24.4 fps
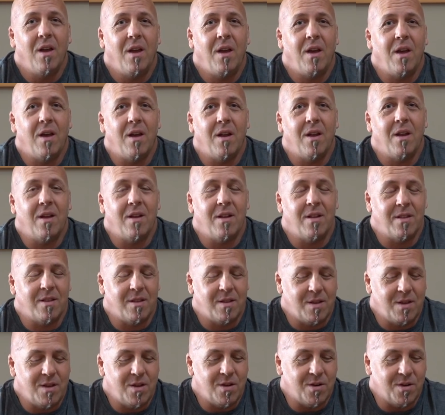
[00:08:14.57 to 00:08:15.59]

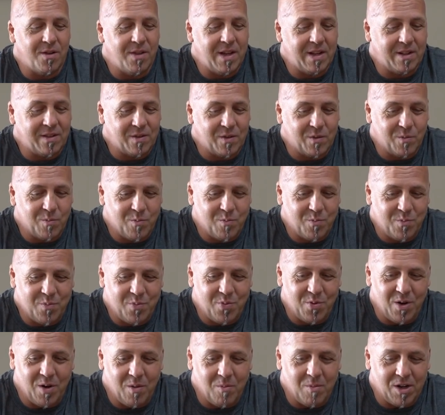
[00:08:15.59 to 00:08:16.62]
And you know, that's
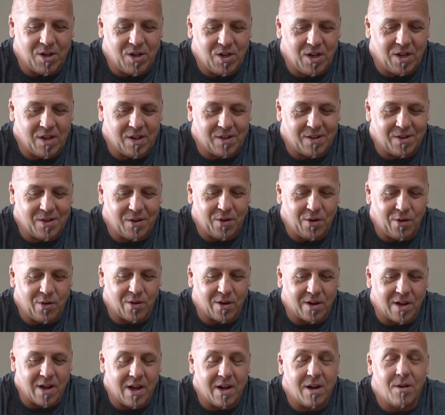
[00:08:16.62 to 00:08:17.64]
pretty much it. So
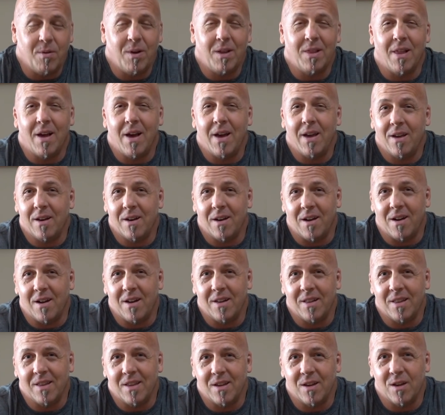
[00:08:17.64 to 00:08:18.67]
you're kind of reliant
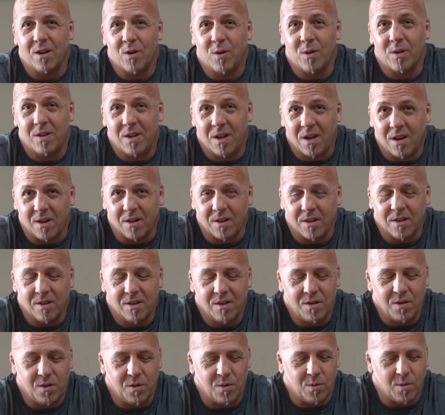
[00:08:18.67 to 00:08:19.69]
on the hotel
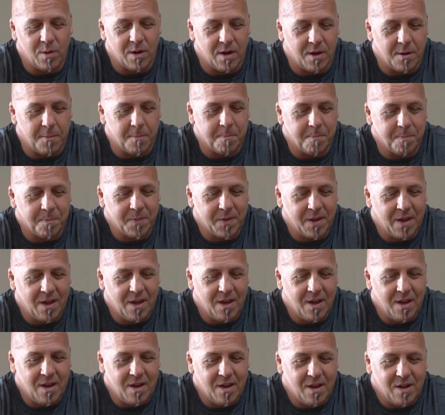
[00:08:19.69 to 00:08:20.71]
to
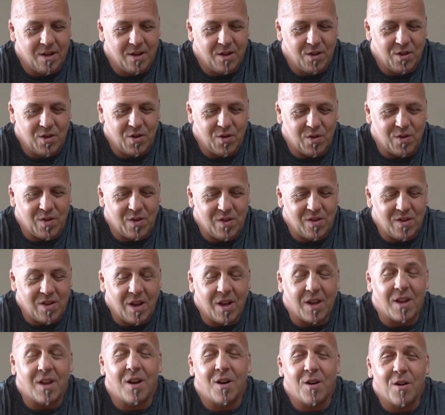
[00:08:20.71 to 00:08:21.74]

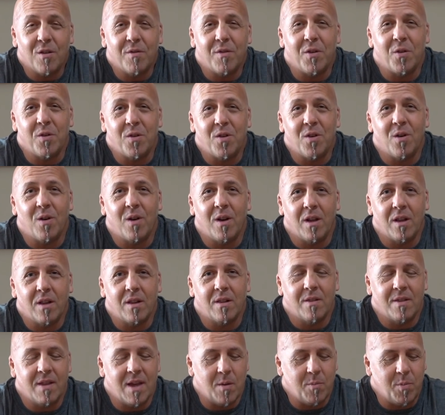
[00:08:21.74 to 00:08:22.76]
take care of you
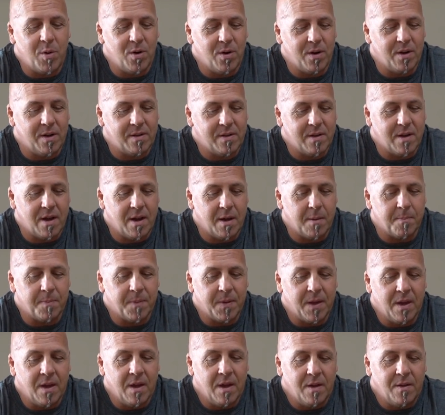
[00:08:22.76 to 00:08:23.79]
during that period of time.
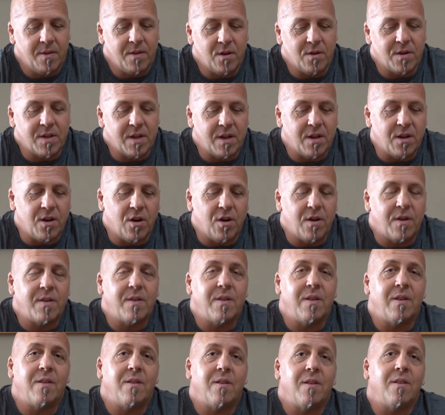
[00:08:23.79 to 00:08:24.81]
There's a
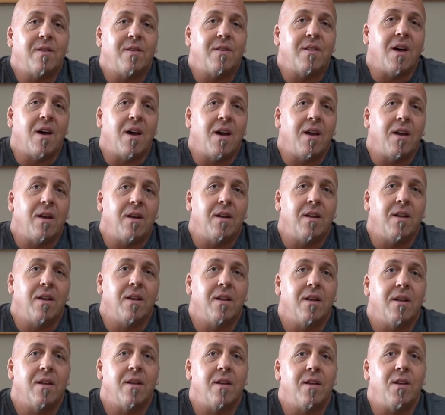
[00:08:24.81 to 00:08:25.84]
nurse that's assigned.
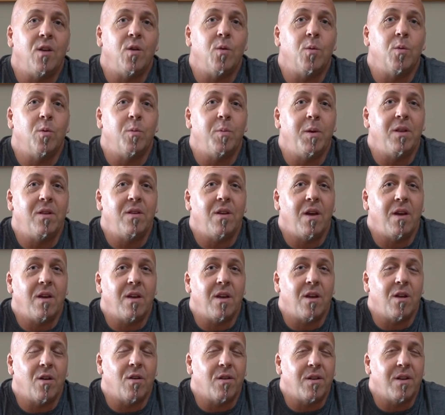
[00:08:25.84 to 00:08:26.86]
You will be
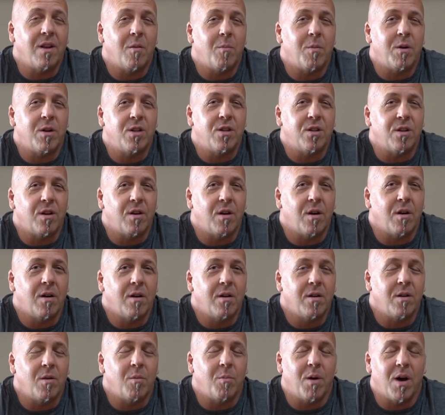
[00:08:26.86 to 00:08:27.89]
taking your temperature,
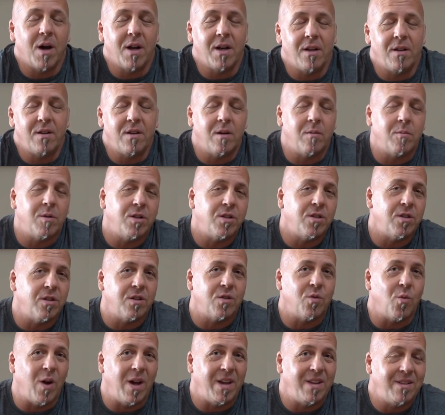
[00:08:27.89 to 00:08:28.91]
your body temperature,
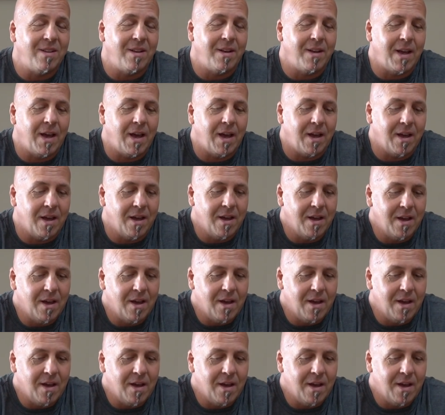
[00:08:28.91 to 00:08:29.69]
twice a day.